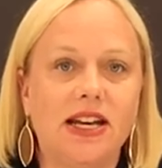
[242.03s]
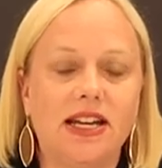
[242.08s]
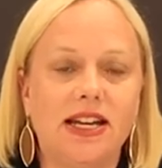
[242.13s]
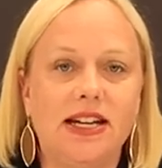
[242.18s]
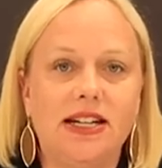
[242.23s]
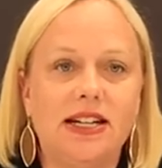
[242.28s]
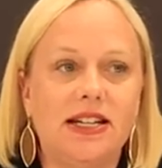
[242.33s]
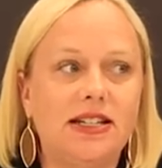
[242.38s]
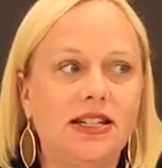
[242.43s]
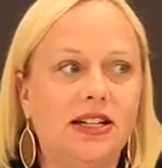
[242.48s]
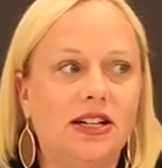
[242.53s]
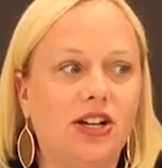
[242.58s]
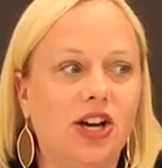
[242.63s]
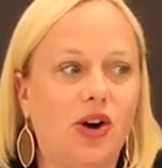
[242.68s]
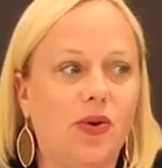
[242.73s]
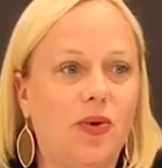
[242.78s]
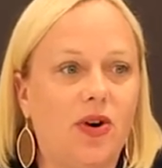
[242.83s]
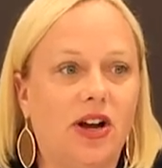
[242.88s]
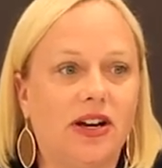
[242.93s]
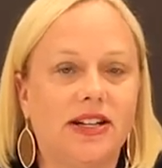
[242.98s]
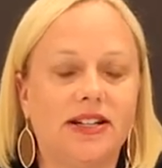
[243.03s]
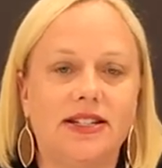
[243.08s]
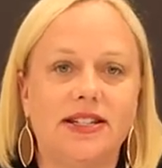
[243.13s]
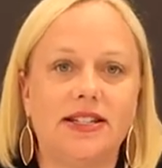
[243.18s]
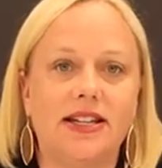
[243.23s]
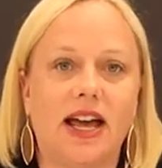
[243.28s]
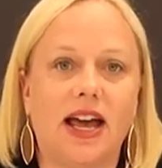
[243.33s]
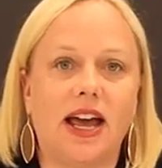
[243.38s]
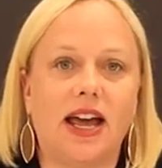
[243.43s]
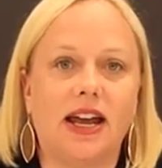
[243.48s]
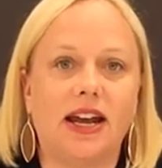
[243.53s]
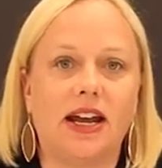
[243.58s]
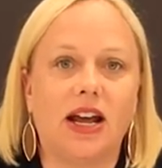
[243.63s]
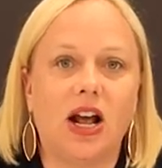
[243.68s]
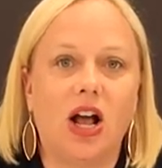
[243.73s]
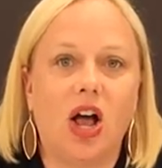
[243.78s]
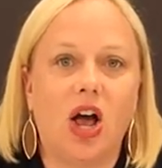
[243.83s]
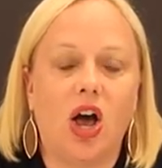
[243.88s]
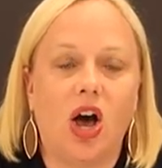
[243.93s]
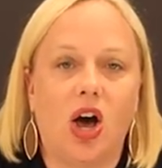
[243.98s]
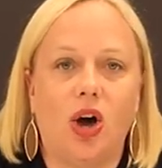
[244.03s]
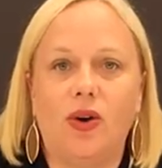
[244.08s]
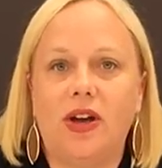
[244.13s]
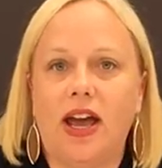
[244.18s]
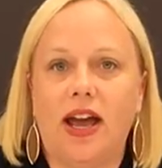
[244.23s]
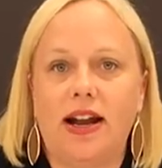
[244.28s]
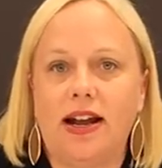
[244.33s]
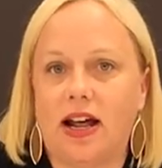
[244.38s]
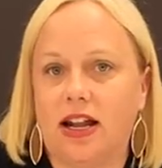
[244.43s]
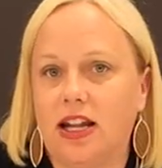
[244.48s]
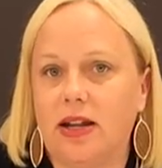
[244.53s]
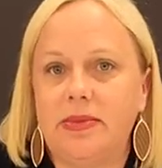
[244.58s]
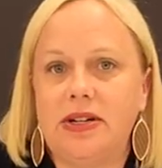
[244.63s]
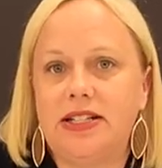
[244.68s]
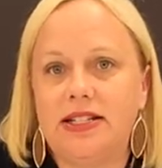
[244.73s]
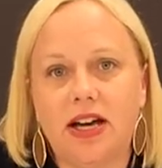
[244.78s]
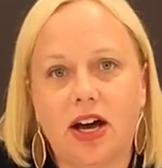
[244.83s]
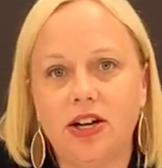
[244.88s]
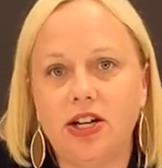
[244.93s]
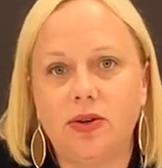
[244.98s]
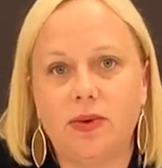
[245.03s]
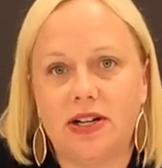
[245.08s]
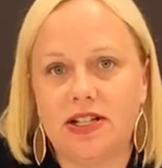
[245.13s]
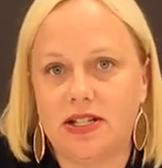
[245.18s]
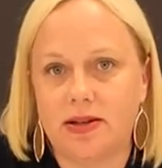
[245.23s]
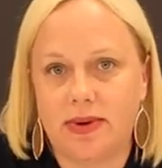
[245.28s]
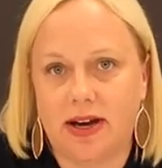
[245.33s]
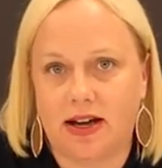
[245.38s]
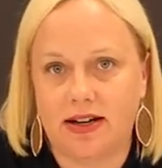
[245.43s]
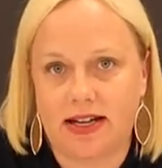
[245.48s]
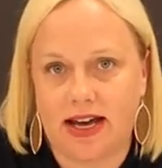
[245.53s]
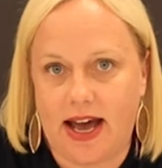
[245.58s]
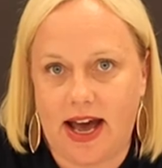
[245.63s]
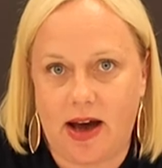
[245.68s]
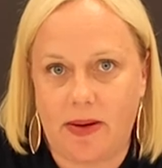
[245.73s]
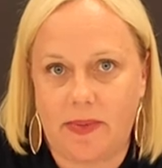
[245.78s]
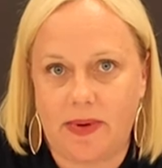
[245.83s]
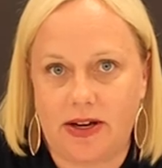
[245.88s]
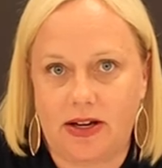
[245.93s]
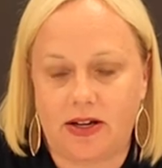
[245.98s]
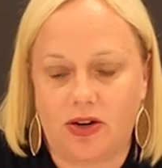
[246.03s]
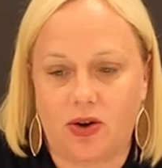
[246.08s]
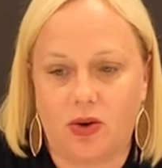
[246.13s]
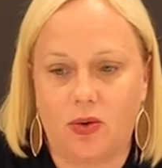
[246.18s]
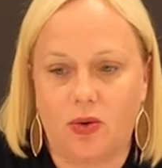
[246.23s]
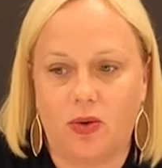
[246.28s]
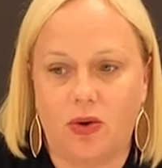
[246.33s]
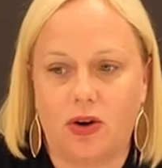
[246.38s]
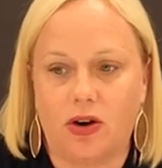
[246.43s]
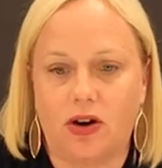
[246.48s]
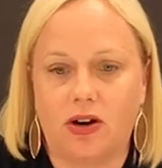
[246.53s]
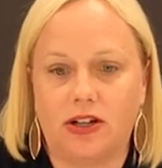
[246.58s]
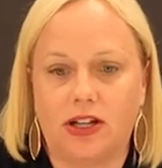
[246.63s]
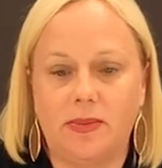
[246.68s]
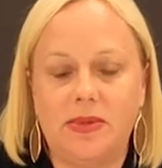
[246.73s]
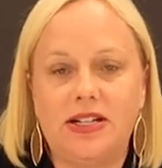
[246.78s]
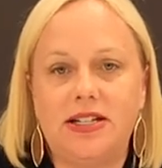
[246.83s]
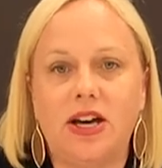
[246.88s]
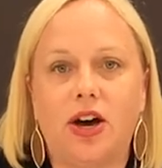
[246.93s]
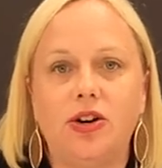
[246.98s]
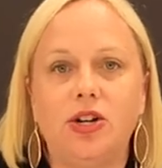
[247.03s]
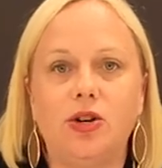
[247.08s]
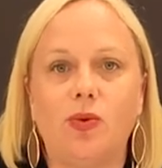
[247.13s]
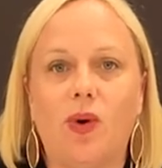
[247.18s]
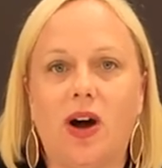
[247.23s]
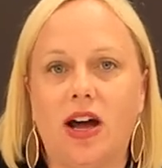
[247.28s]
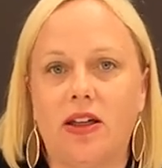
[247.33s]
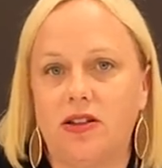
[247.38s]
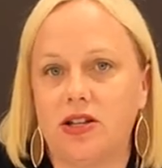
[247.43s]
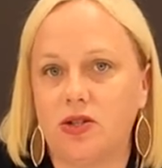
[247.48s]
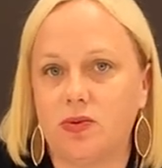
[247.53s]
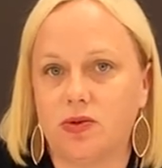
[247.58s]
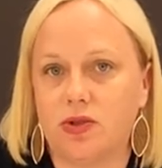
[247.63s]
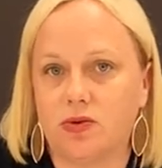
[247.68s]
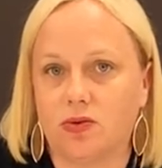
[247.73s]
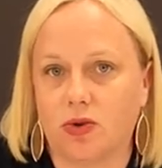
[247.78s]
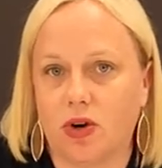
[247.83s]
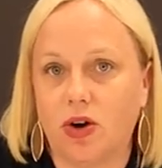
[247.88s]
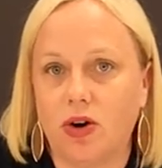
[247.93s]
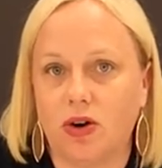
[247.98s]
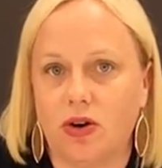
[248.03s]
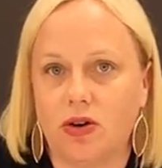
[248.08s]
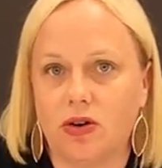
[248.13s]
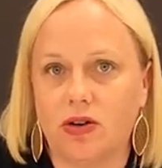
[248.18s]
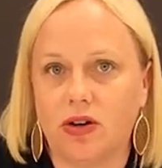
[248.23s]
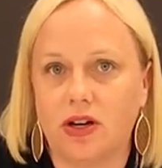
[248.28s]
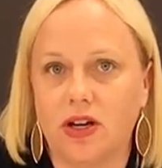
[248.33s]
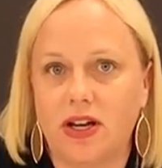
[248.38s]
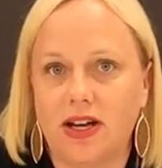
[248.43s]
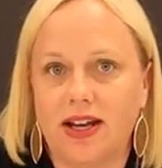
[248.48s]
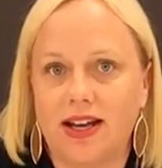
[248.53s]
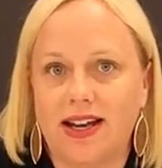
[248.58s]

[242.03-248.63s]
He doesn't go on and say, "Okay, now let me tell you what's about to happen," or "Let me tell you why this was wrong."